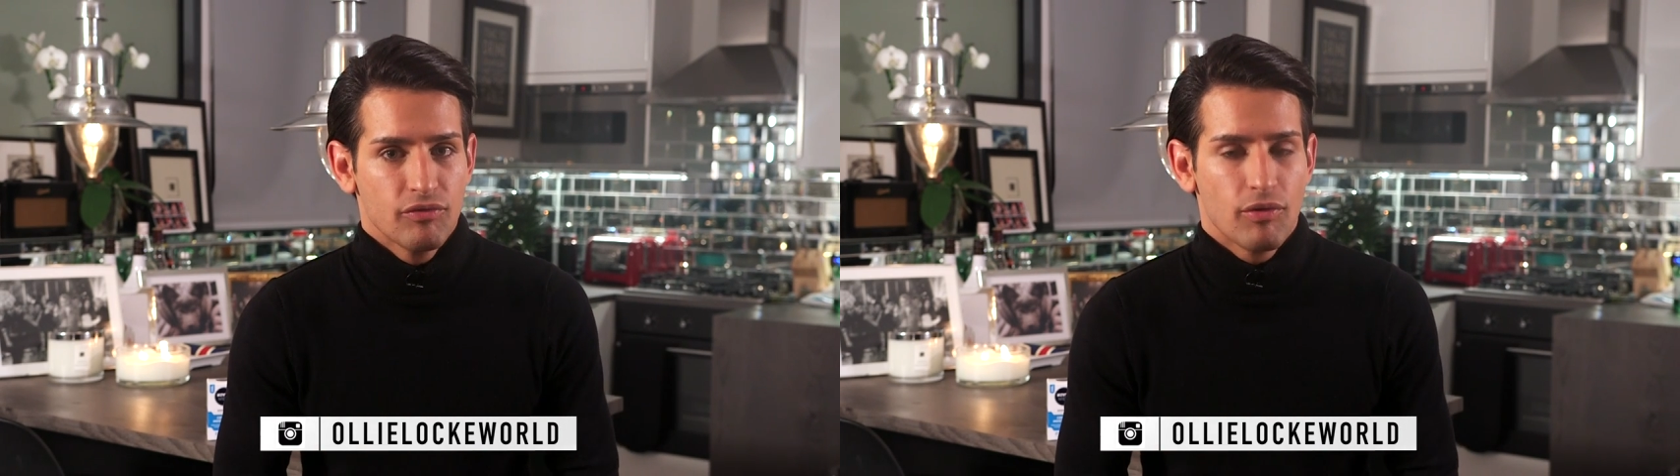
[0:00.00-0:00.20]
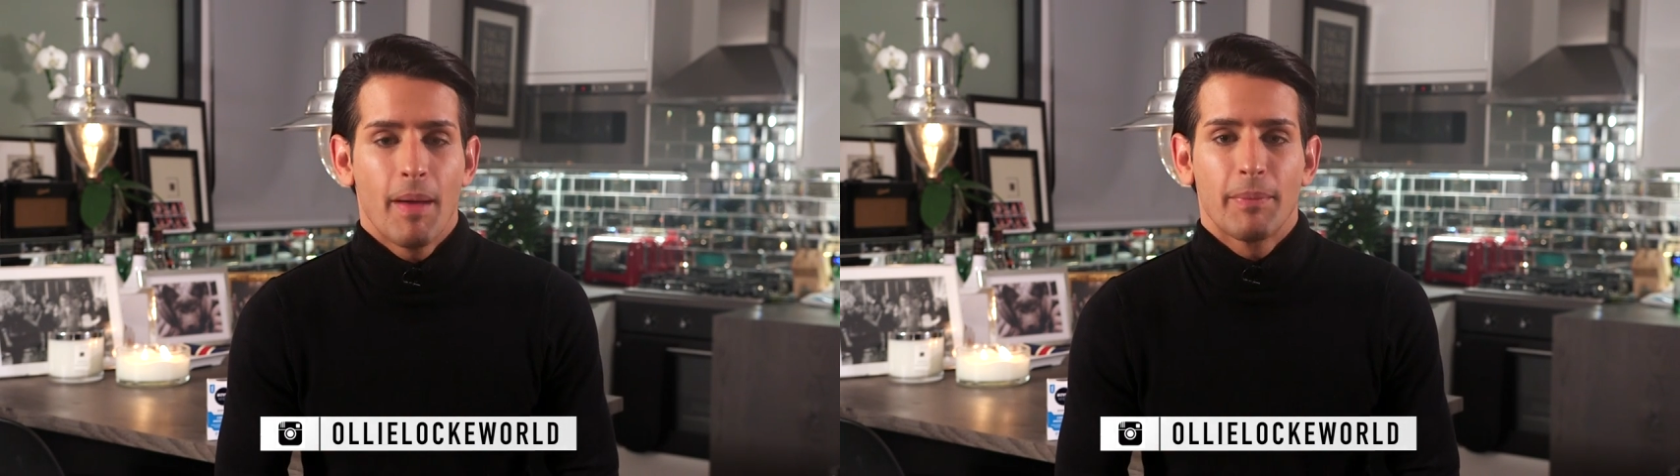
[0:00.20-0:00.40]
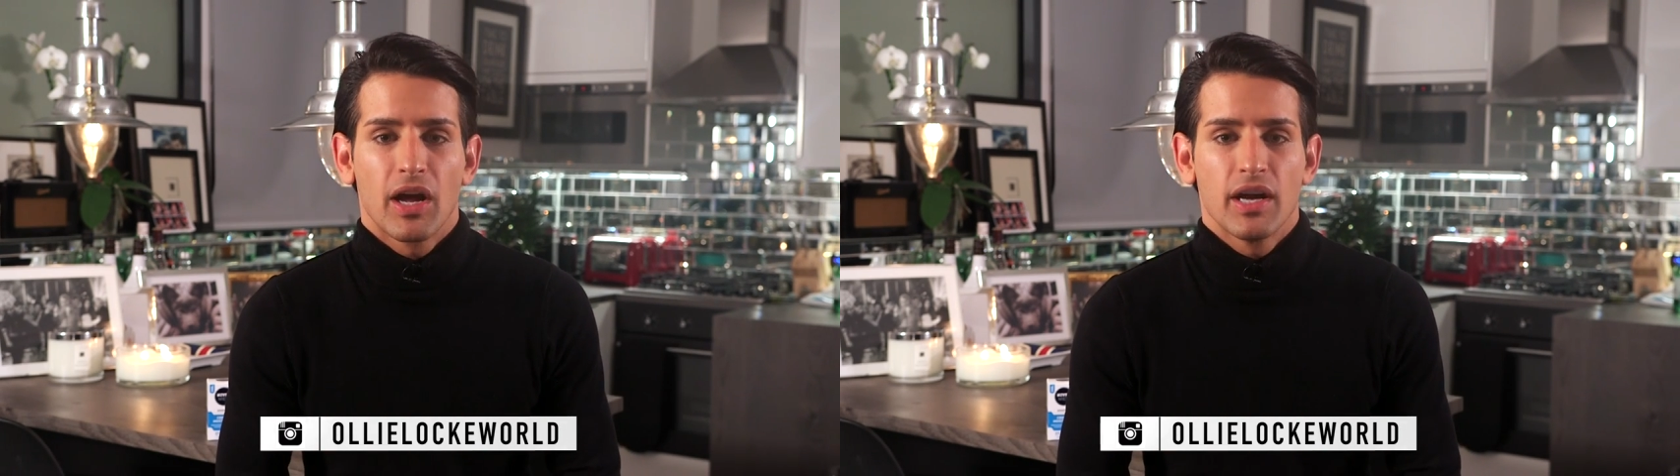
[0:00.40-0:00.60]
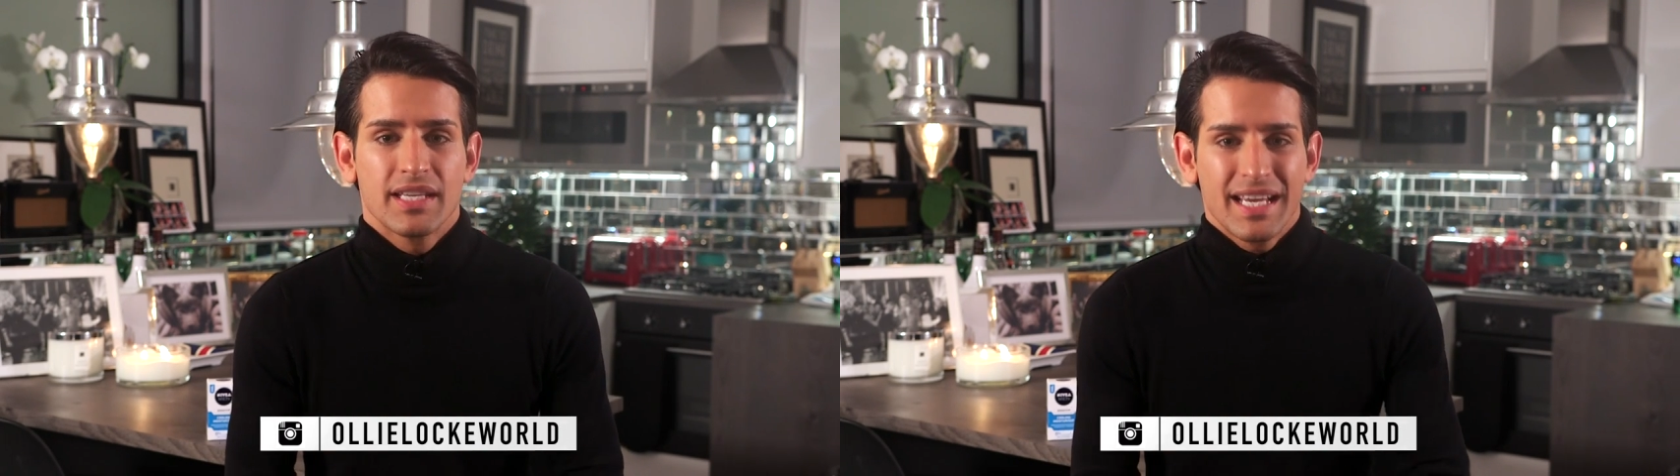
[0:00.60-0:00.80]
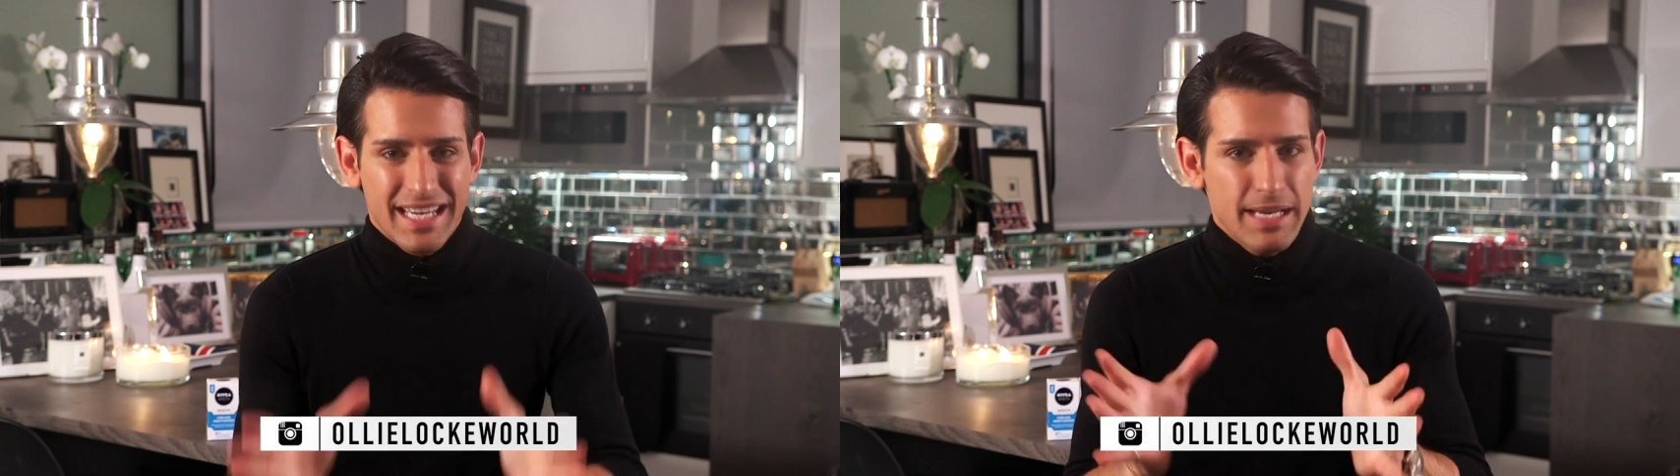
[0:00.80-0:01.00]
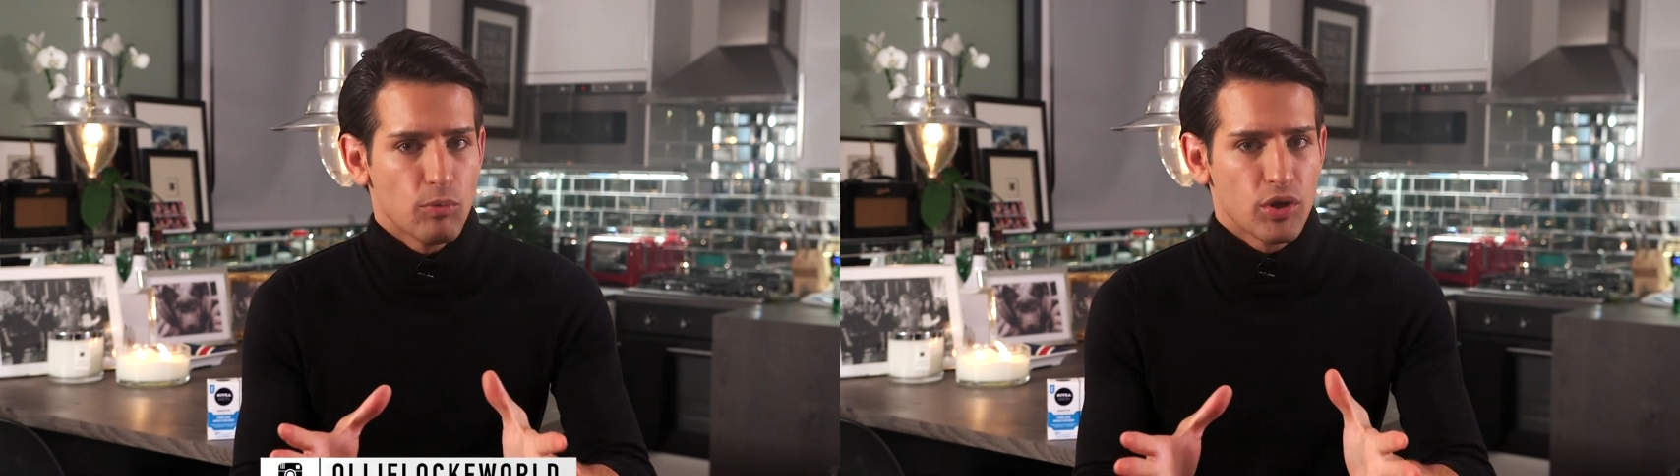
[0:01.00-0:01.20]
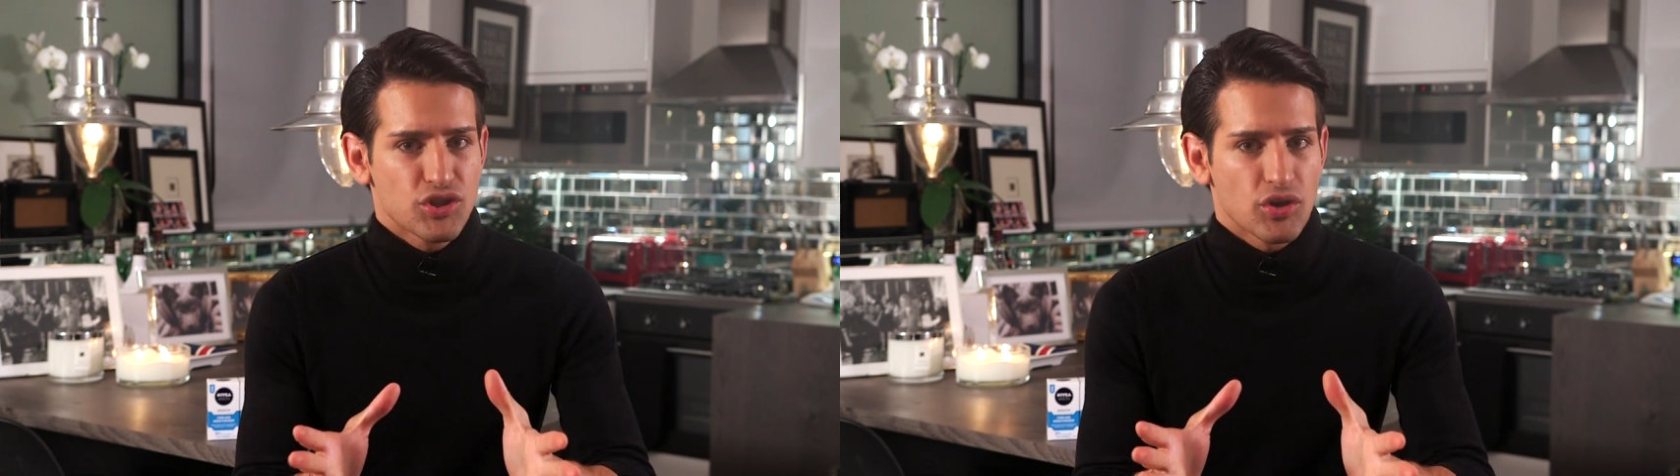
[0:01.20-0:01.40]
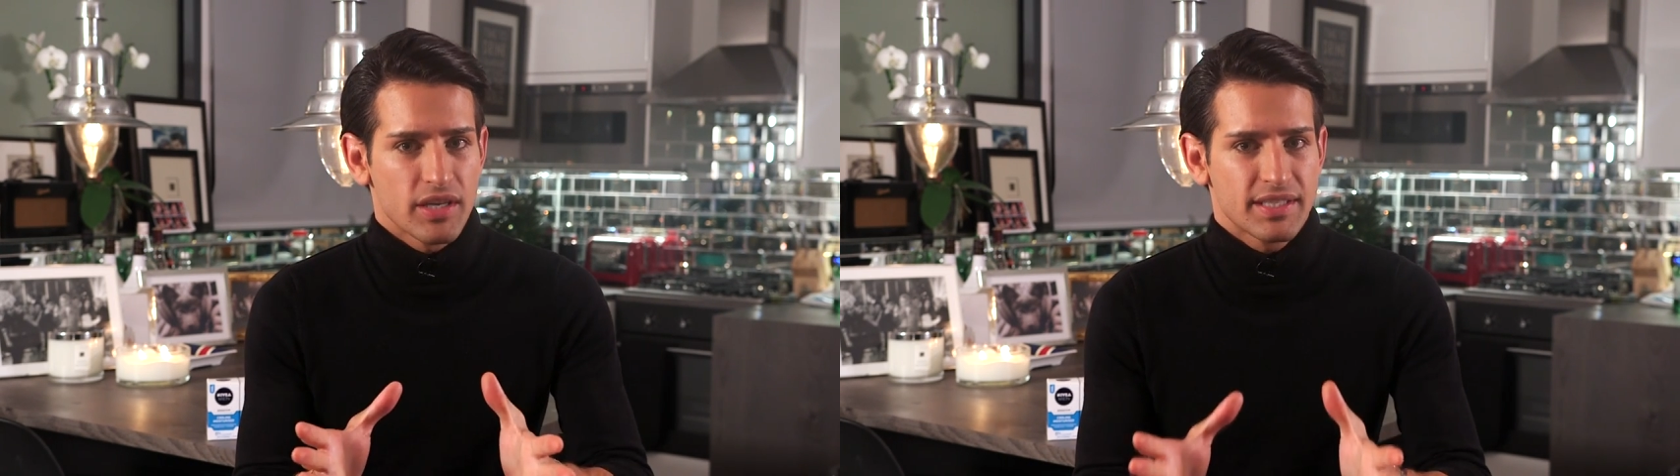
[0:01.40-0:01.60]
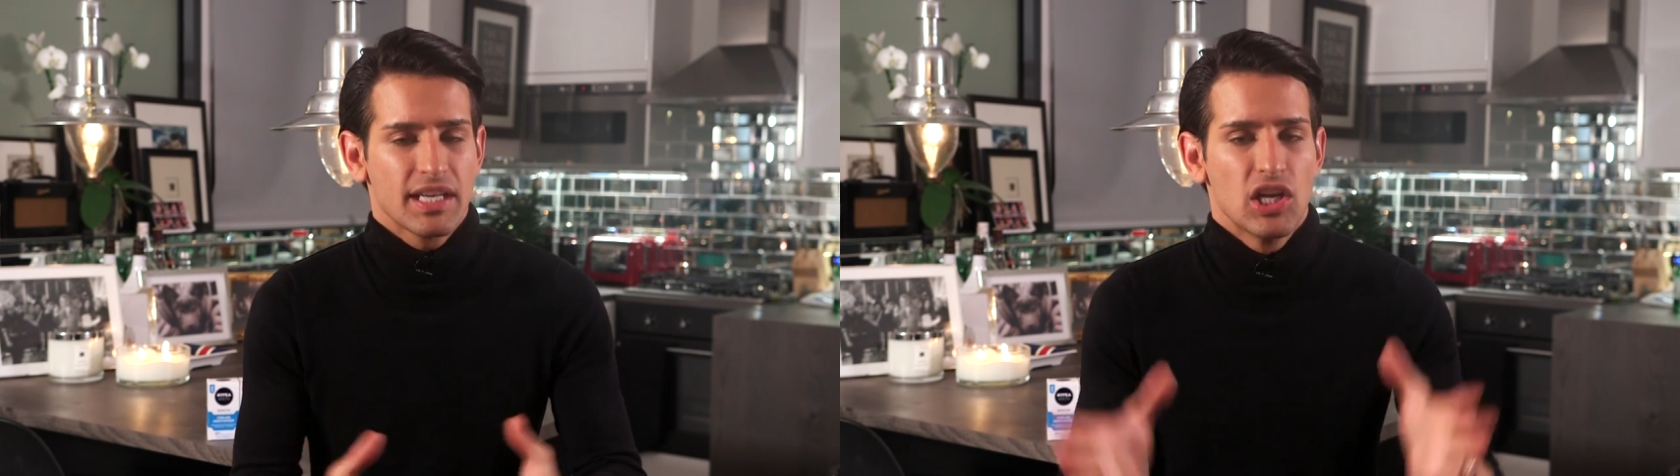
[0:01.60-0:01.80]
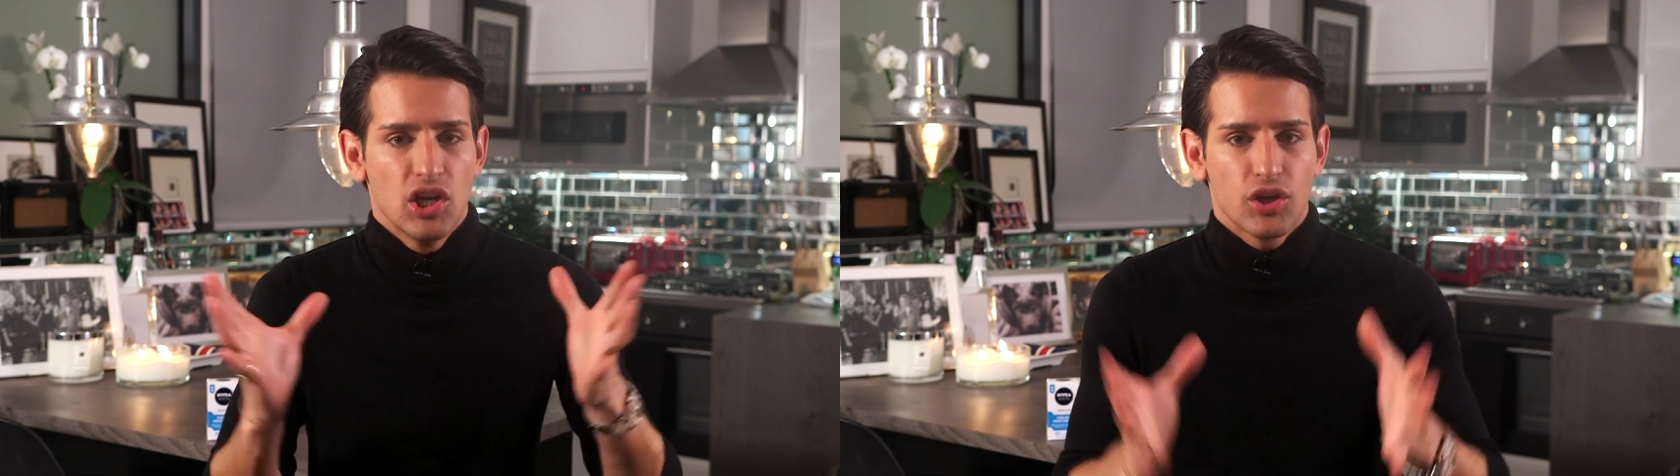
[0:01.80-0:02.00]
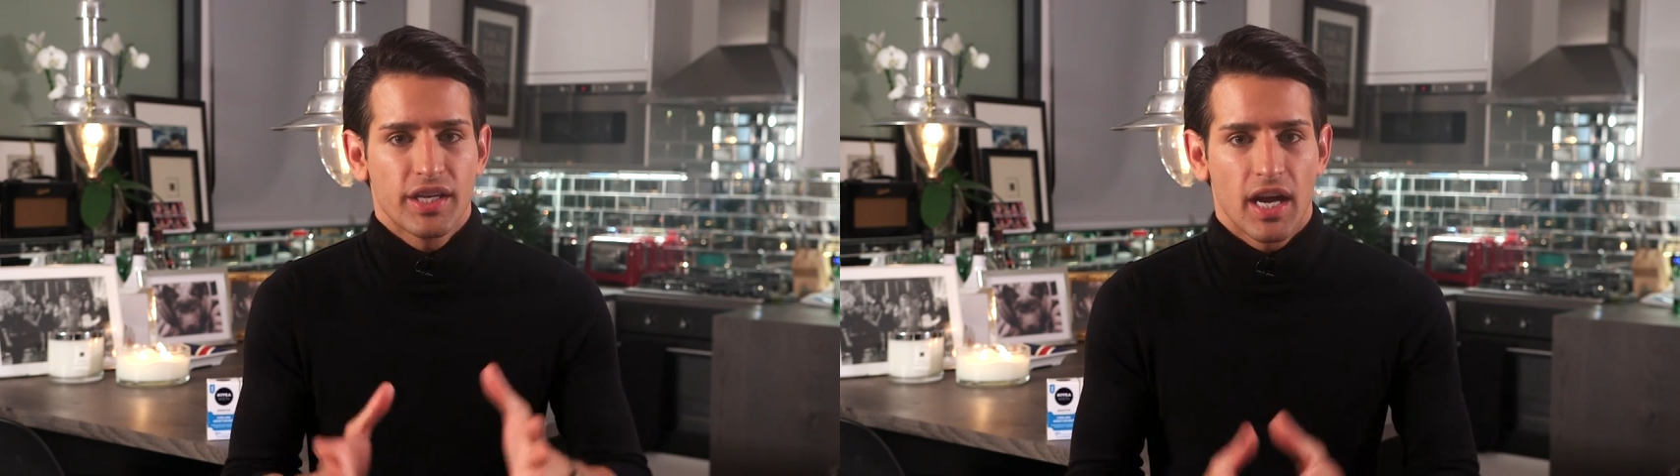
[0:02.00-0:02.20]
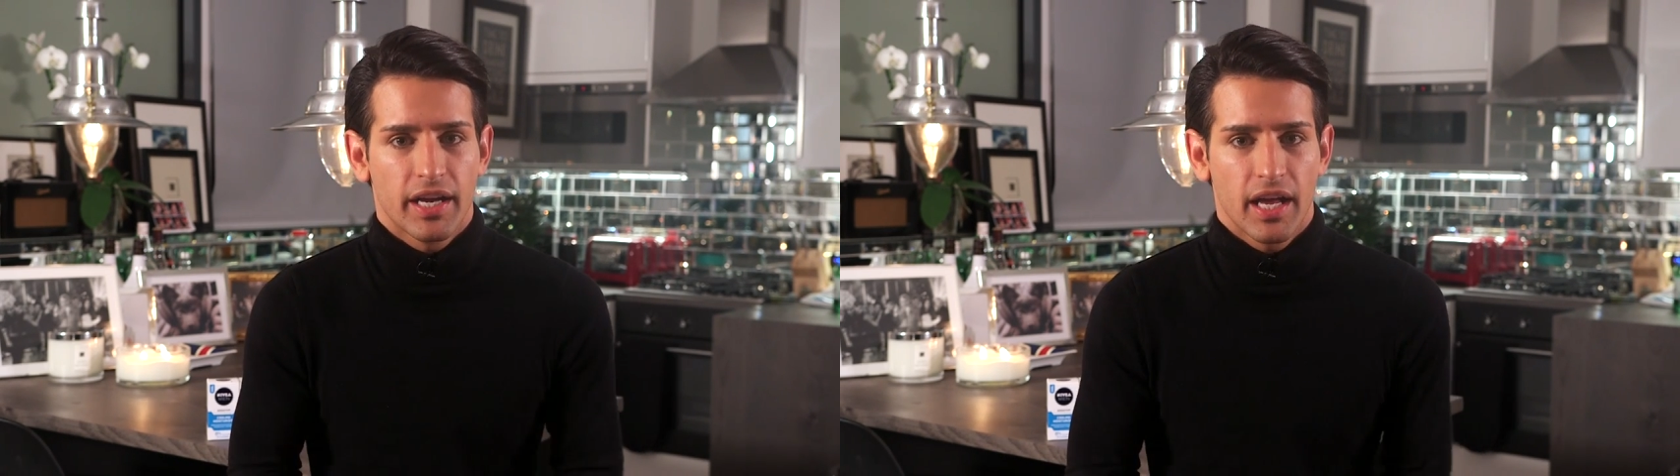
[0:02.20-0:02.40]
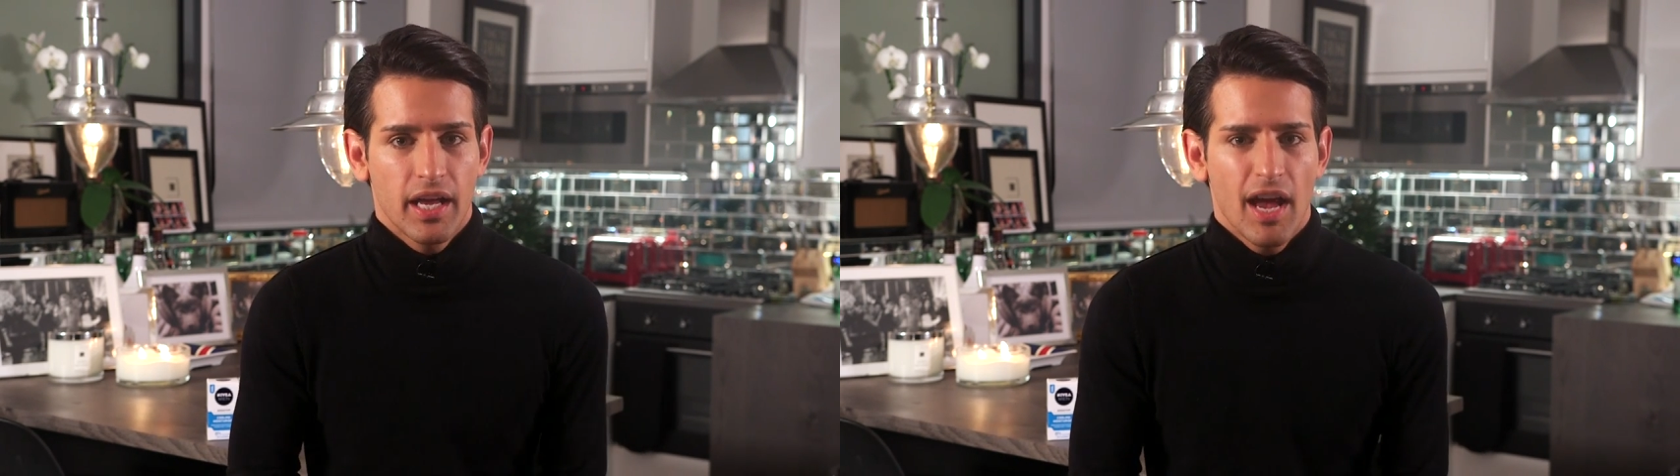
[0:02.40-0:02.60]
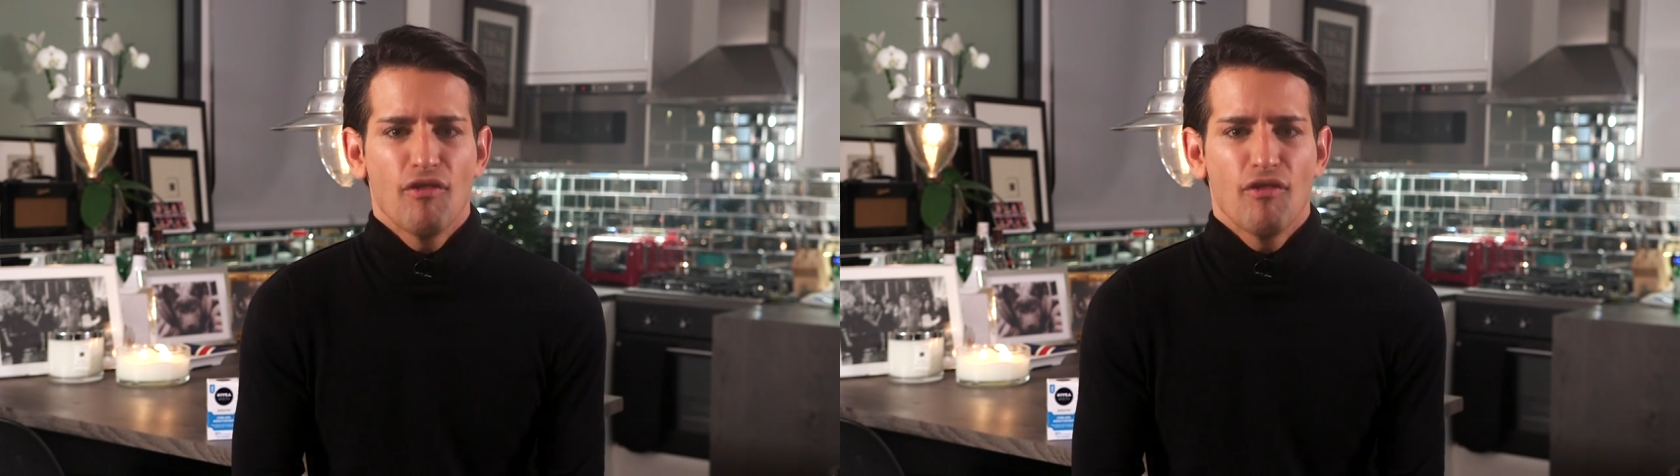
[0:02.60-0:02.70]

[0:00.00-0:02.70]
Remember guys, keep moisturising, look younger,